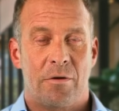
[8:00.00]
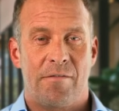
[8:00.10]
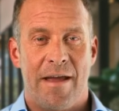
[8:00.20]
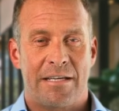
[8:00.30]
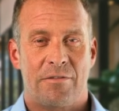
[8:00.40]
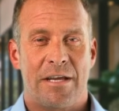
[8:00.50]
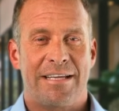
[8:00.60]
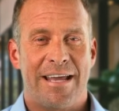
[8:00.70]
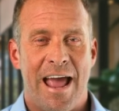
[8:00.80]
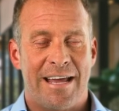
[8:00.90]
effectively
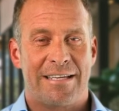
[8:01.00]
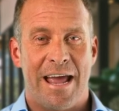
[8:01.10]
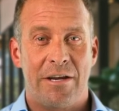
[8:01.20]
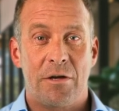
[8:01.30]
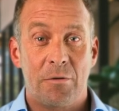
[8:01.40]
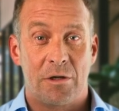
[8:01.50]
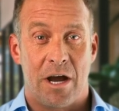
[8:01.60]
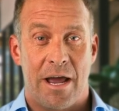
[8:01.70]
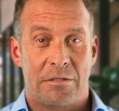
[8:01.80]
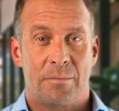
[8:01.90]
test and
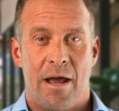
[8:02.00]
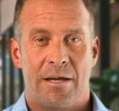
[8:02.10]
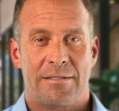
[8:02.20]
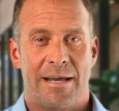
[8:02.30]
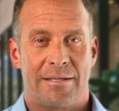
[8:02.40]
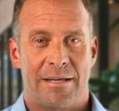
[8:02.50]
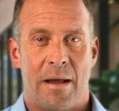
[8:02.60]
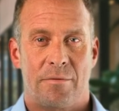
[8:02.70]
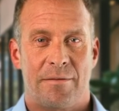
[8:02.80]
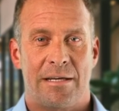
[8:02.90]
utilize PassKit's
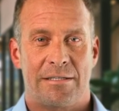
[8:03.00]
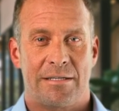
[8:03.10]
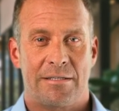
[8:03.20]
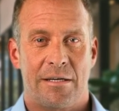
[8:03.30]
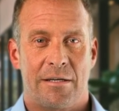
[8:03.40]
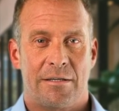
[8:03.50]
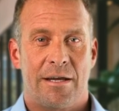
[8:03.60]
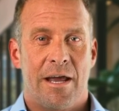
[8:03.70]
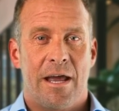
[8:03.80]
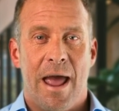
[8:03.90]
capabilities.
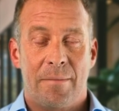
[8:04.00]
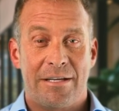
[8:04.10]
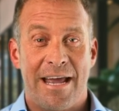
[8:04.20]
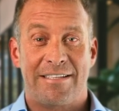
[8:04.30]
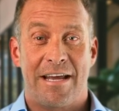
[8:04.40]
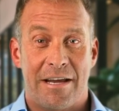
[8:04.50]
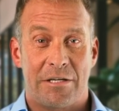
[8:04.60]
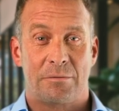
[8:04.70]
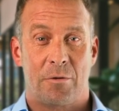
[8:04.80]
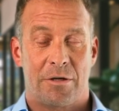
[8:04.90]
Happy testing and
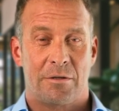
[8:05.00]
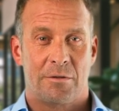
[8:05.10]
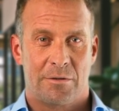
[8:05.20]
exploring!